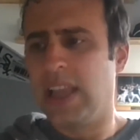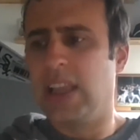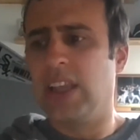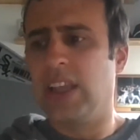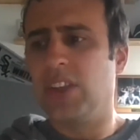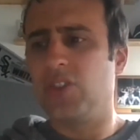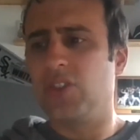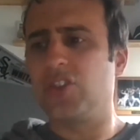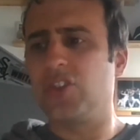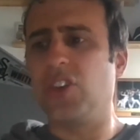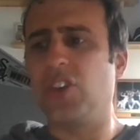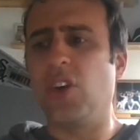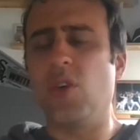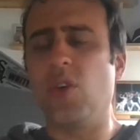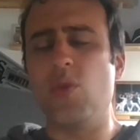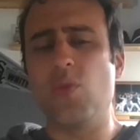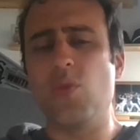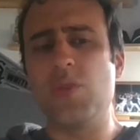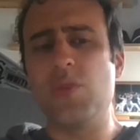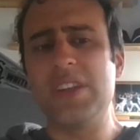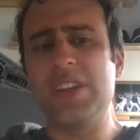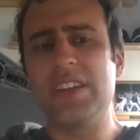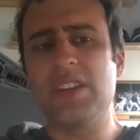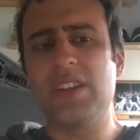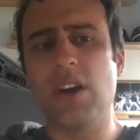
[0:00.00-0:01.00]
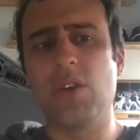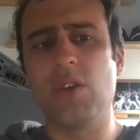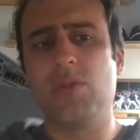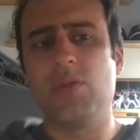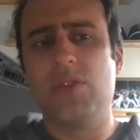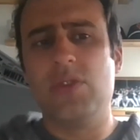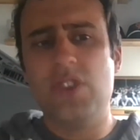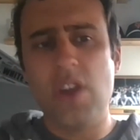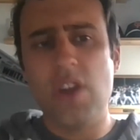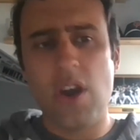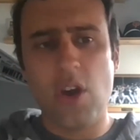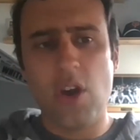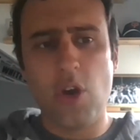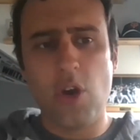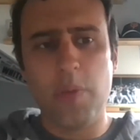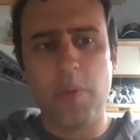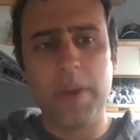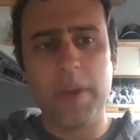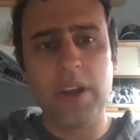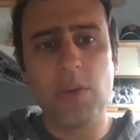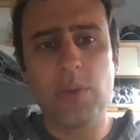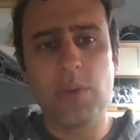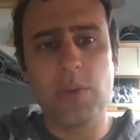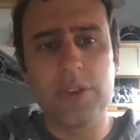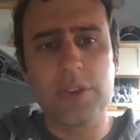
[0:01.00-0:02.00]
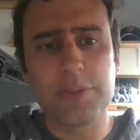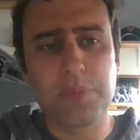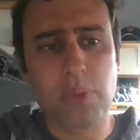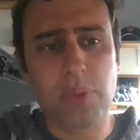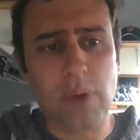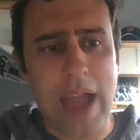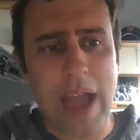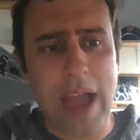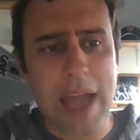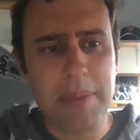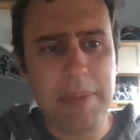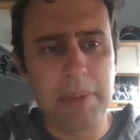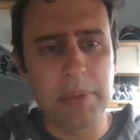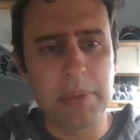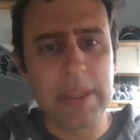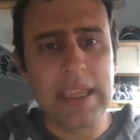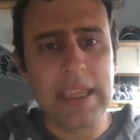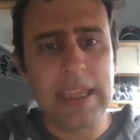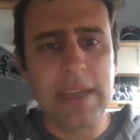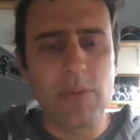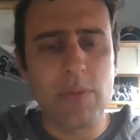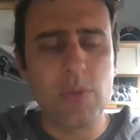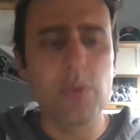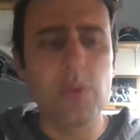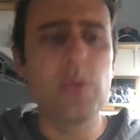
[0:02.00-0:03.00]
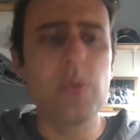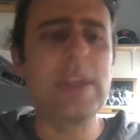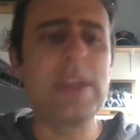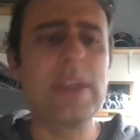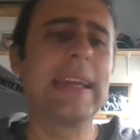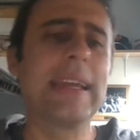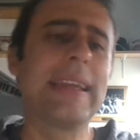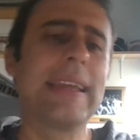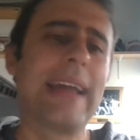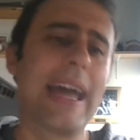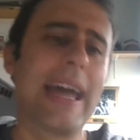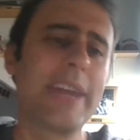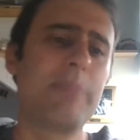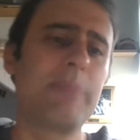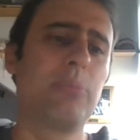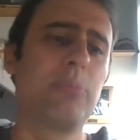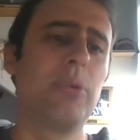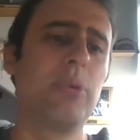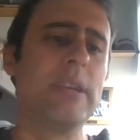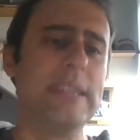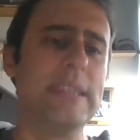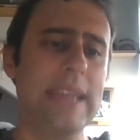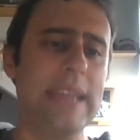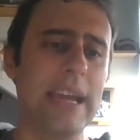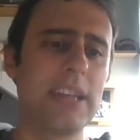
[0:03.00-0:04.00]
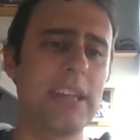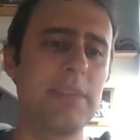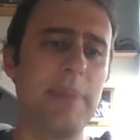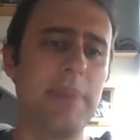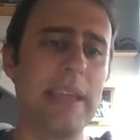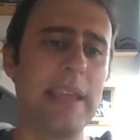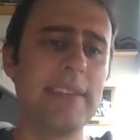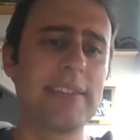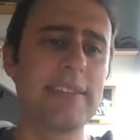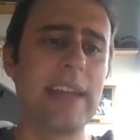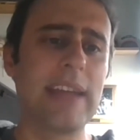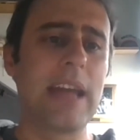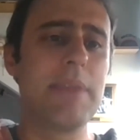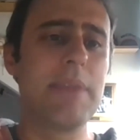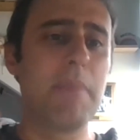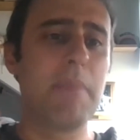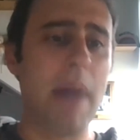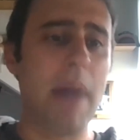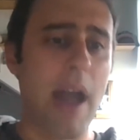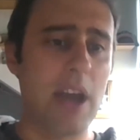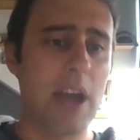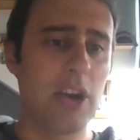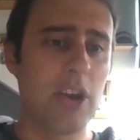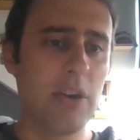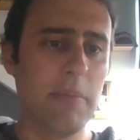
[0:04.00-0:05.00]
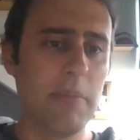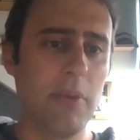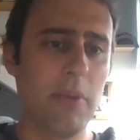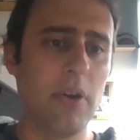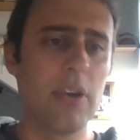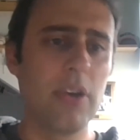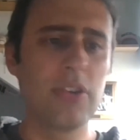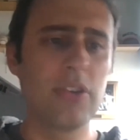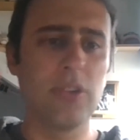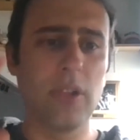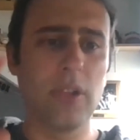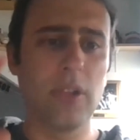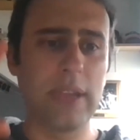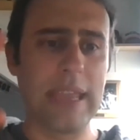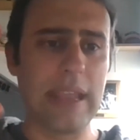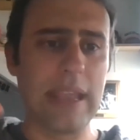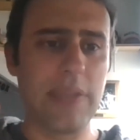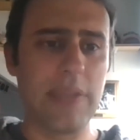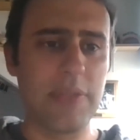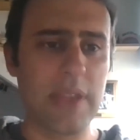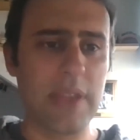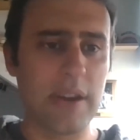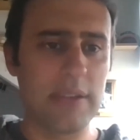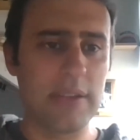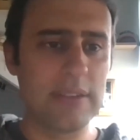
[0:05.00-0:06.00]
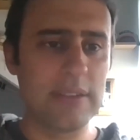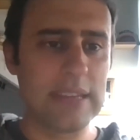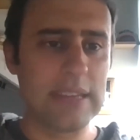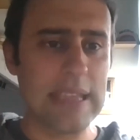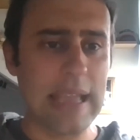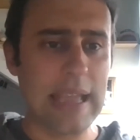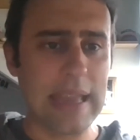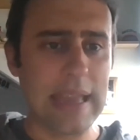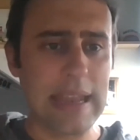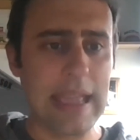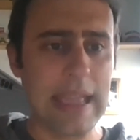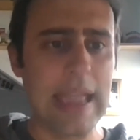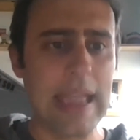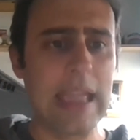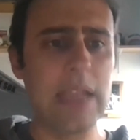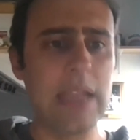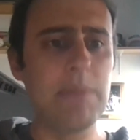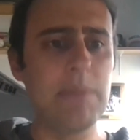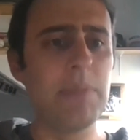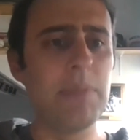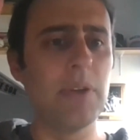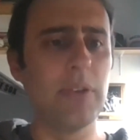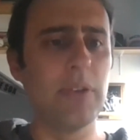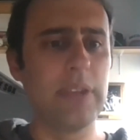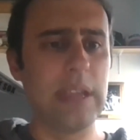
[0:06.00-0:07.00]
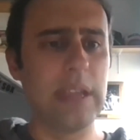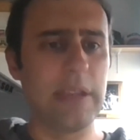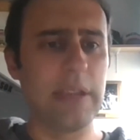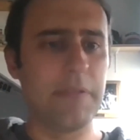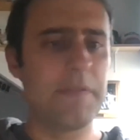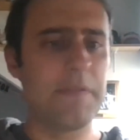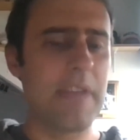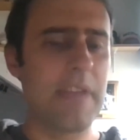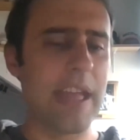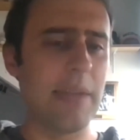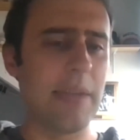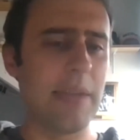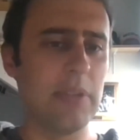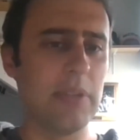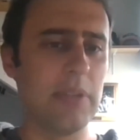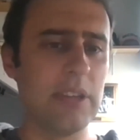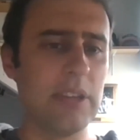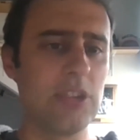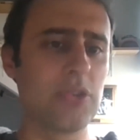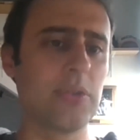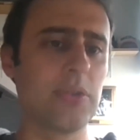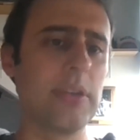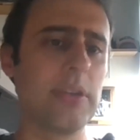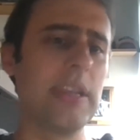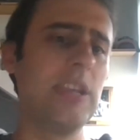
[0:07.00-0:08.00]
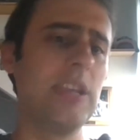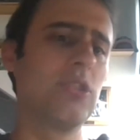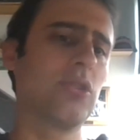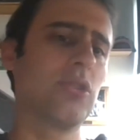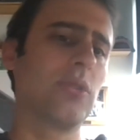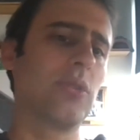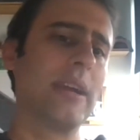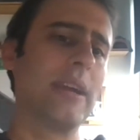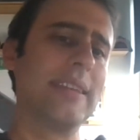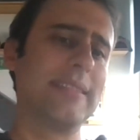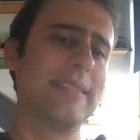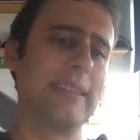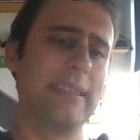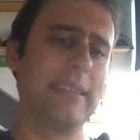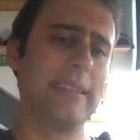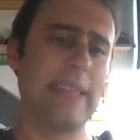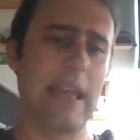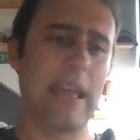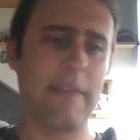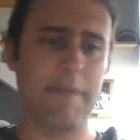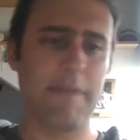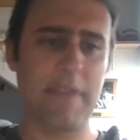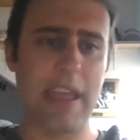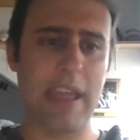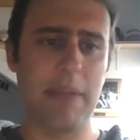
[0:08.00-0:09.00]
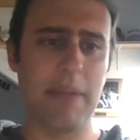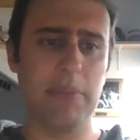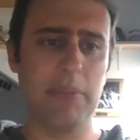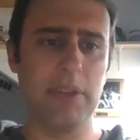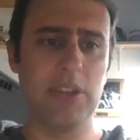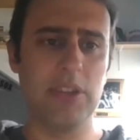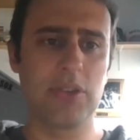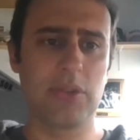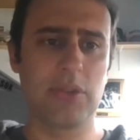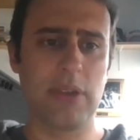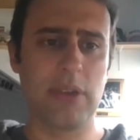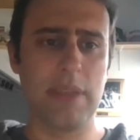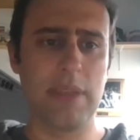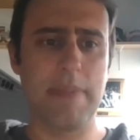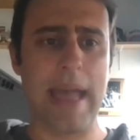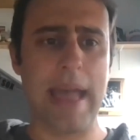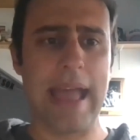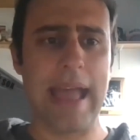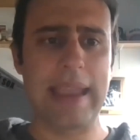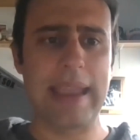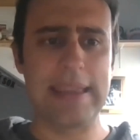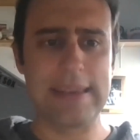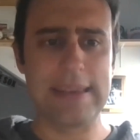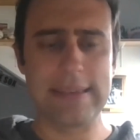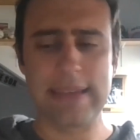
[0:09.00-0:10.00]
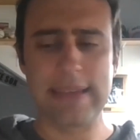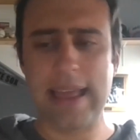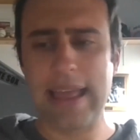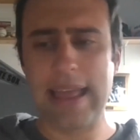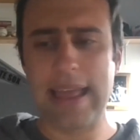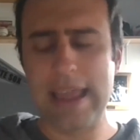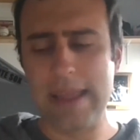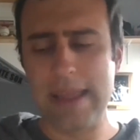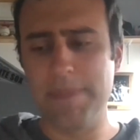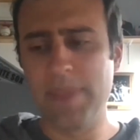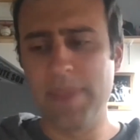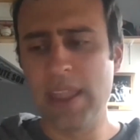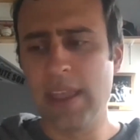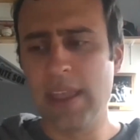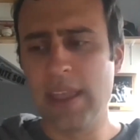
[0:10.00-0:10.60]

So we don't know, but it was probably, we can kind of predict based on modern birds, looking at their DNA, building a family tree, tracing that family tree back in time.